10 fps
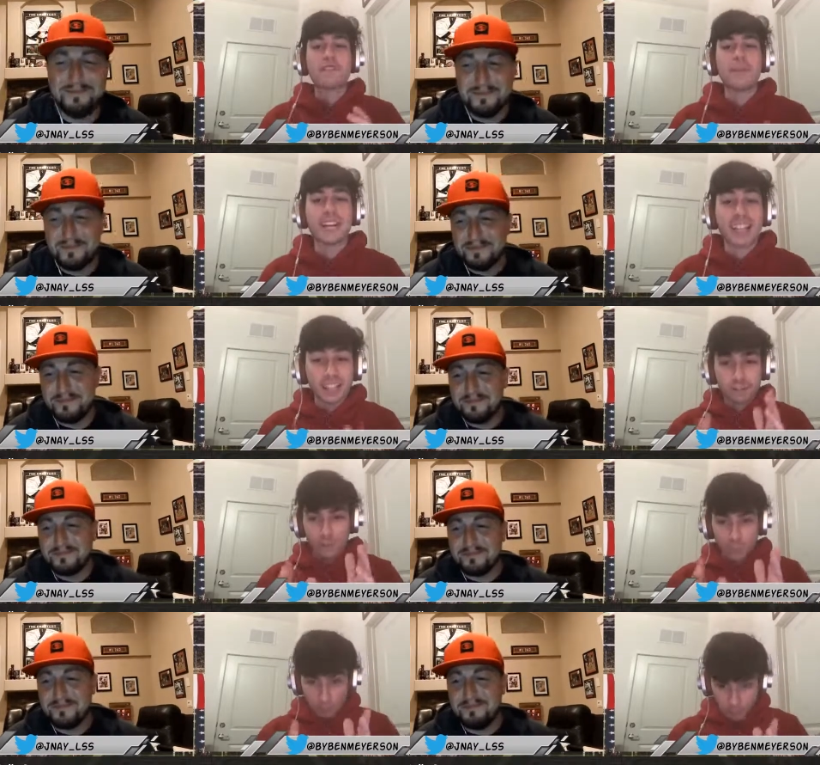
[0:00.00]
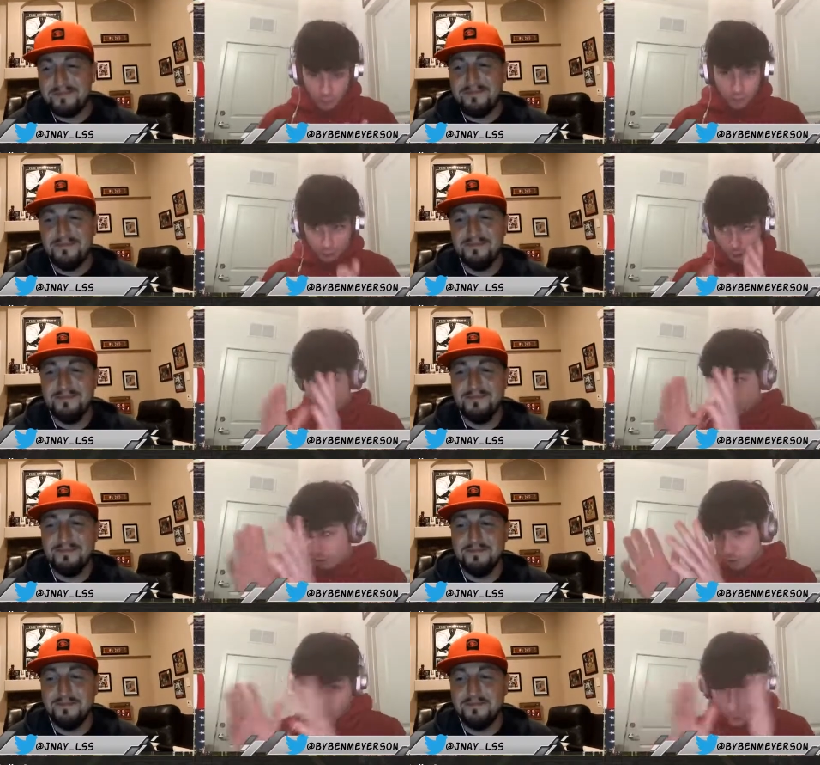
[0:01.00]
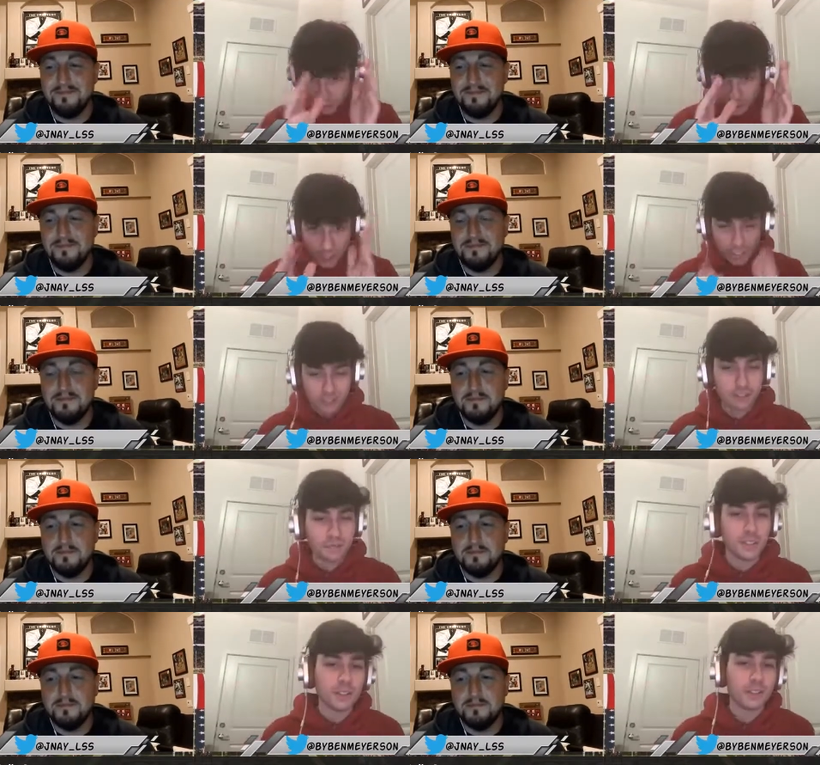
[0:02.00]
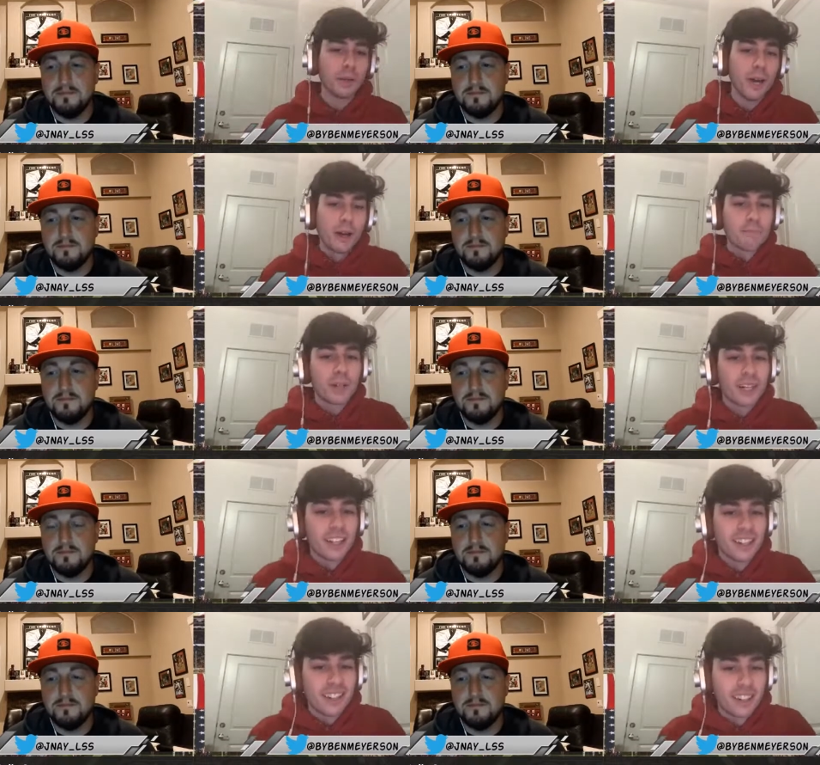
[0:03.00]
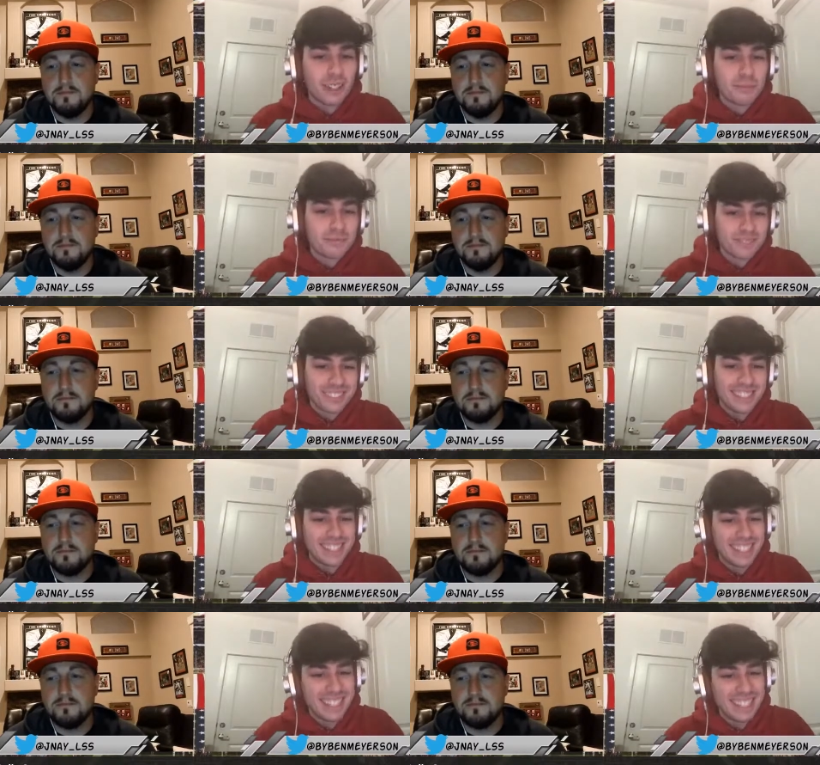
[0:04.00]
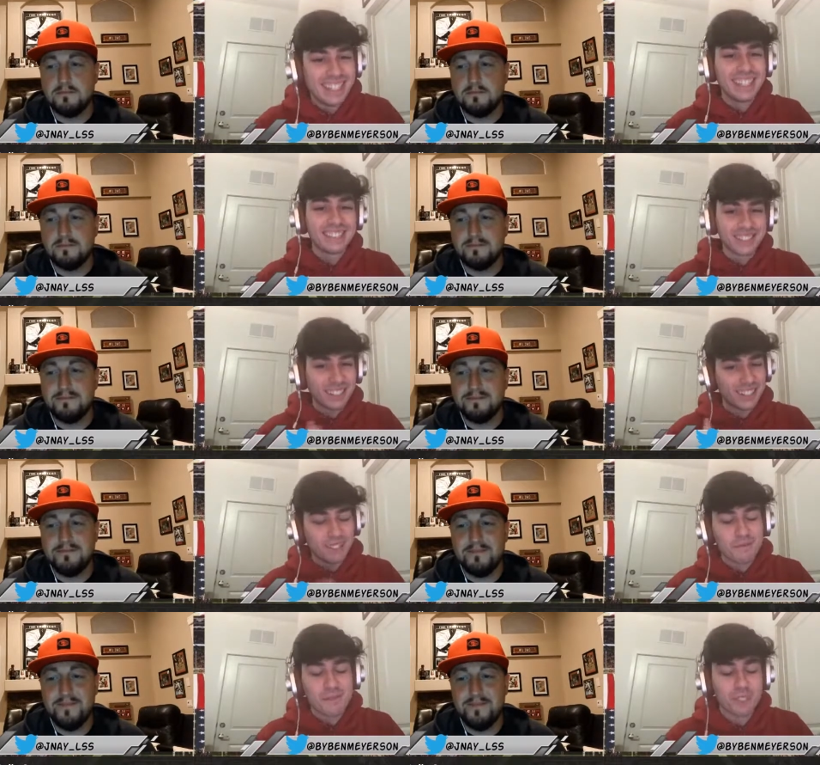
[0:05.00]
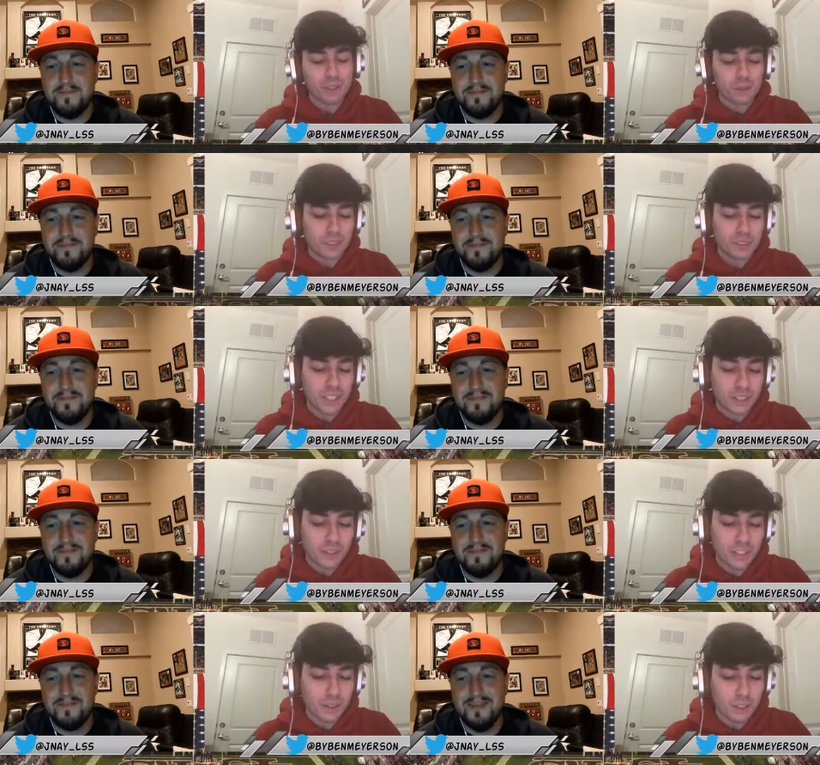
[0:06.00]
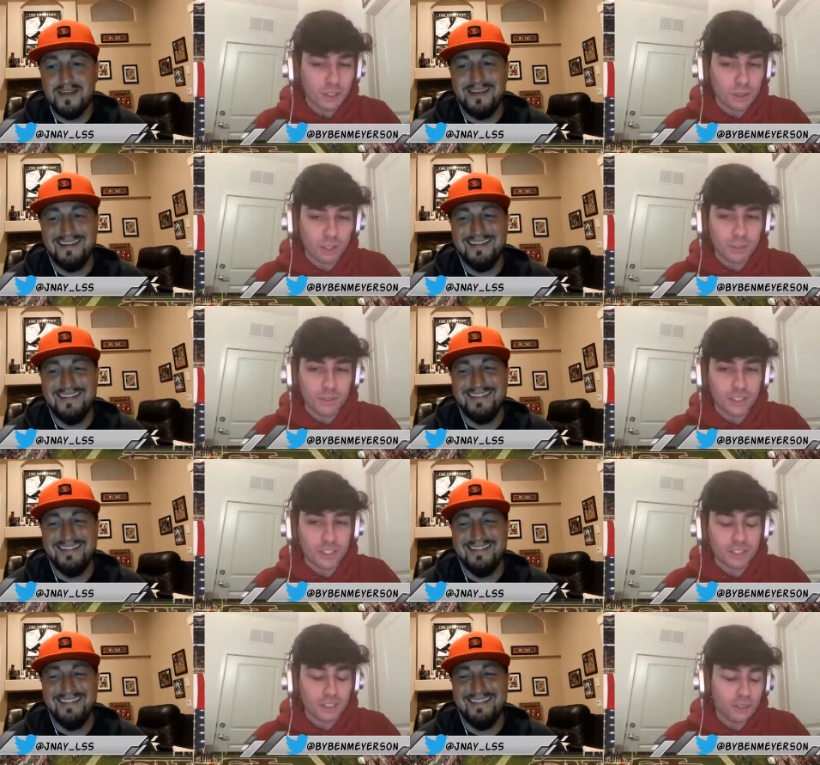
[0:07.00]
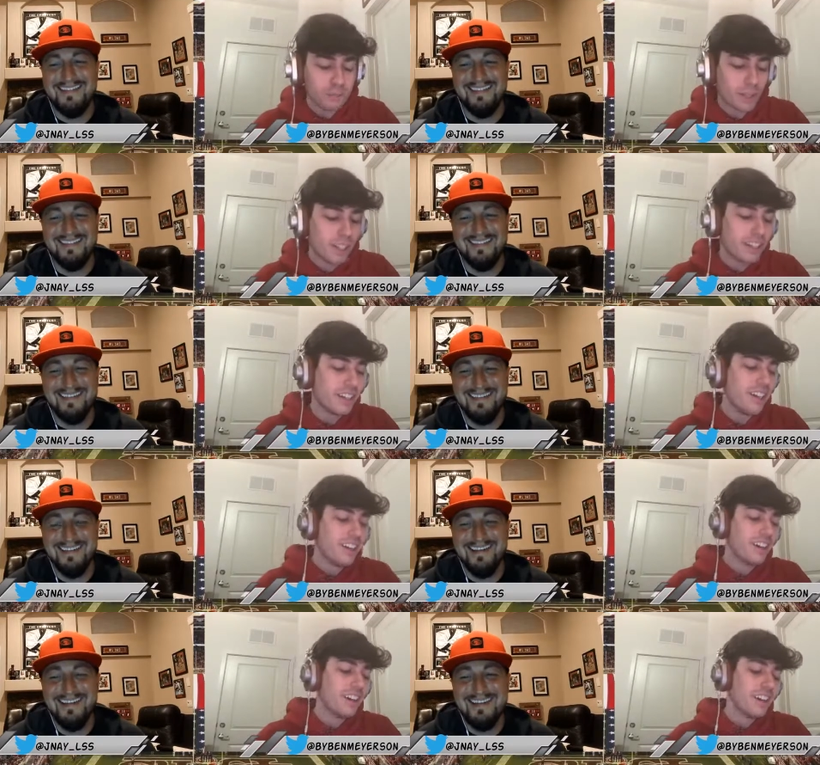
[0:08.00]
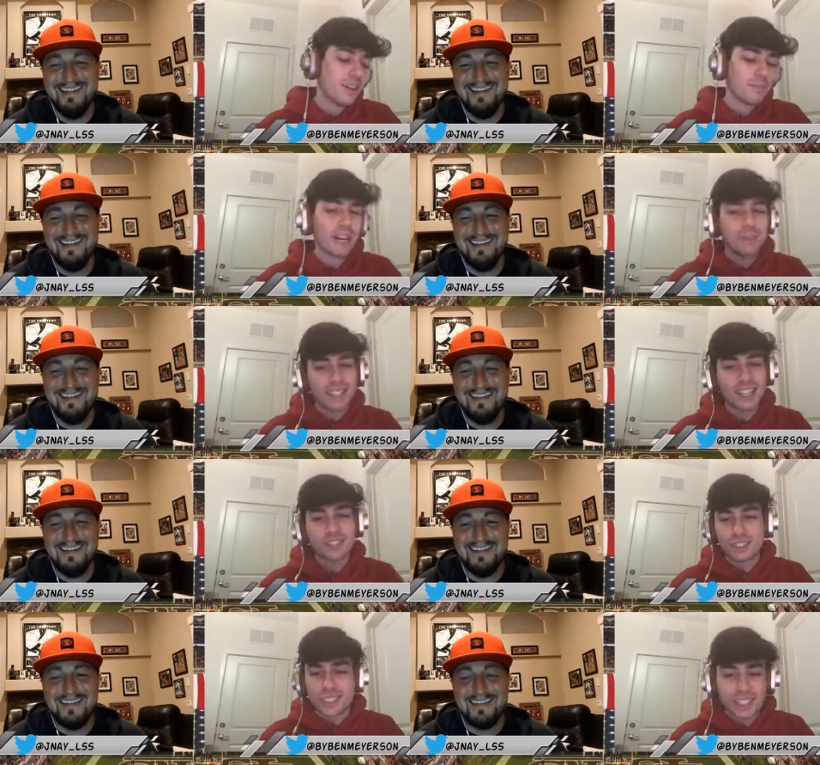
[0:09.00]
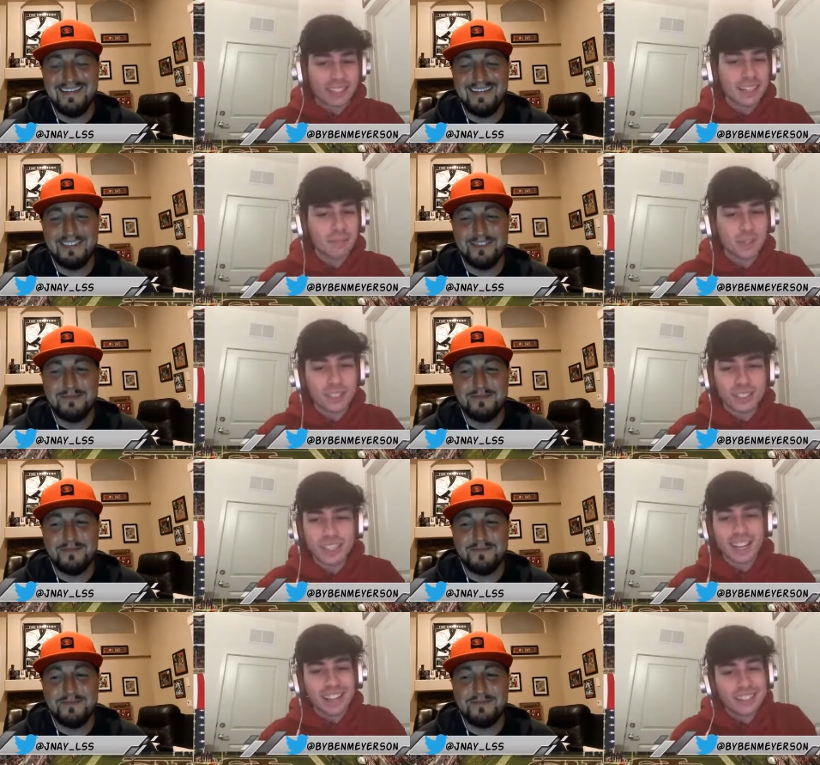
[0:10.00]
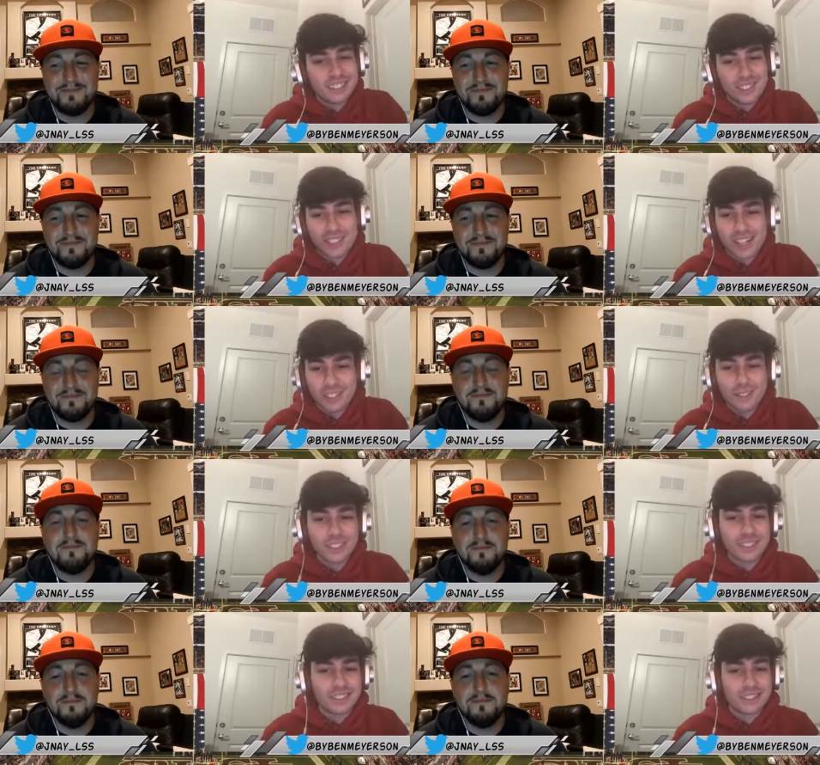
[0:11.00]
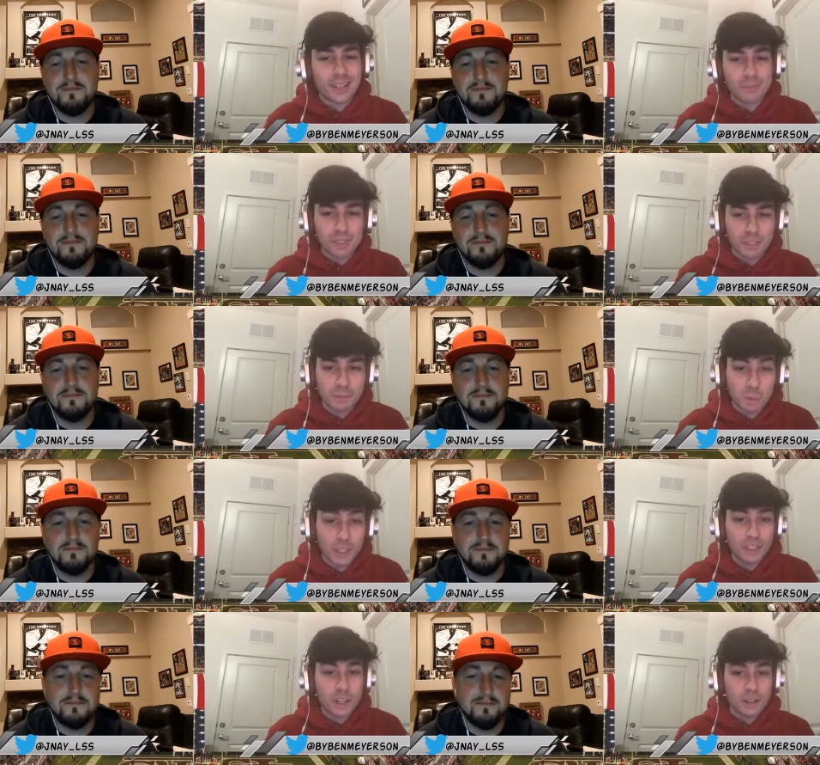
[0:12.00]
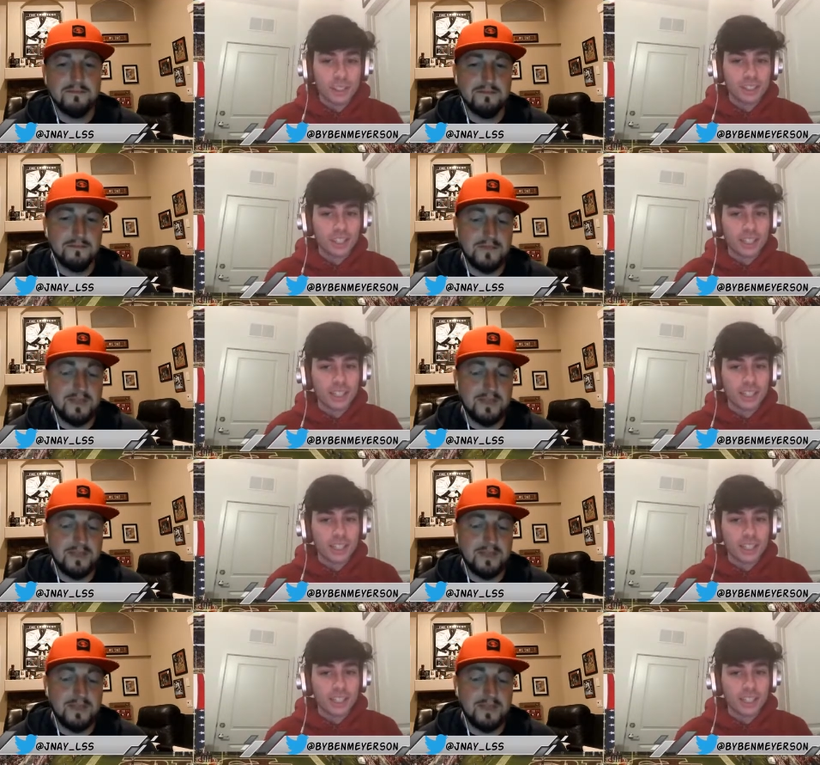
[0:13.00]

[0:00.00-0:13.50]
Speaker 1: for me, I like football players who don't throw to one side of the field. But um, there's that infamous Twitter video, if anyone knows what I'm referring to. But, um, I mean, like you're saying, at that price, yeah. And Chicago's a dumb team. We know this.